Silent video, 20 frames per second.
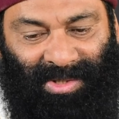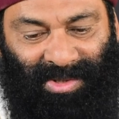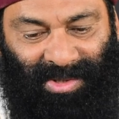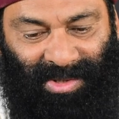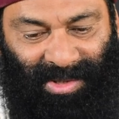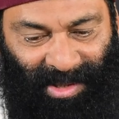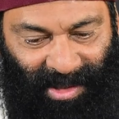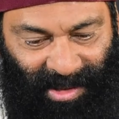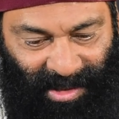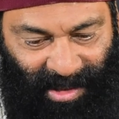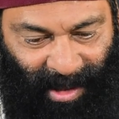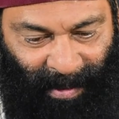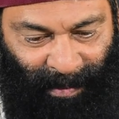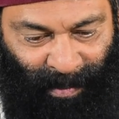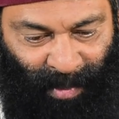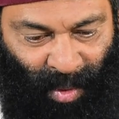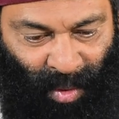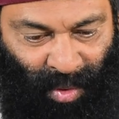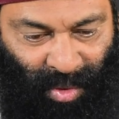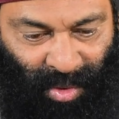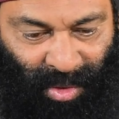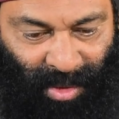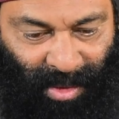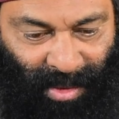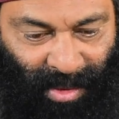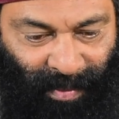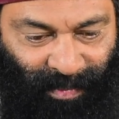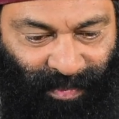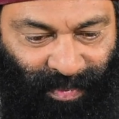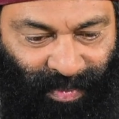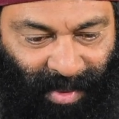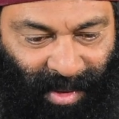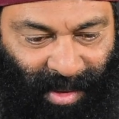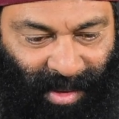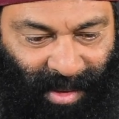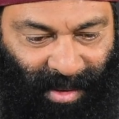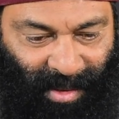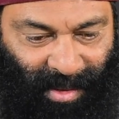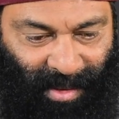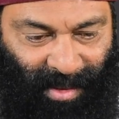chanchala. They broke the
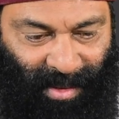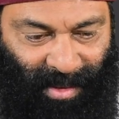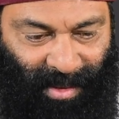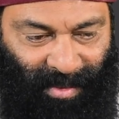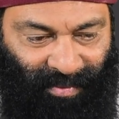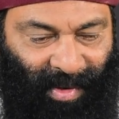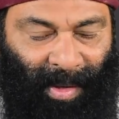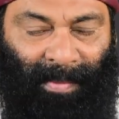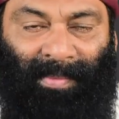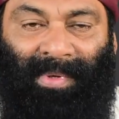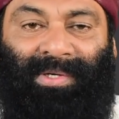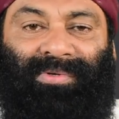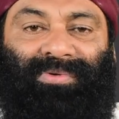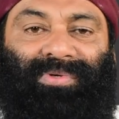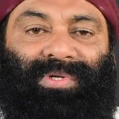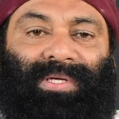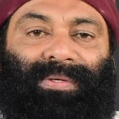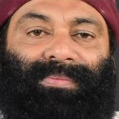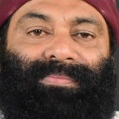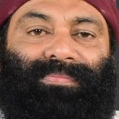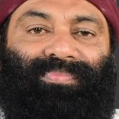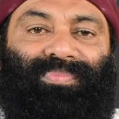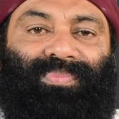family tree,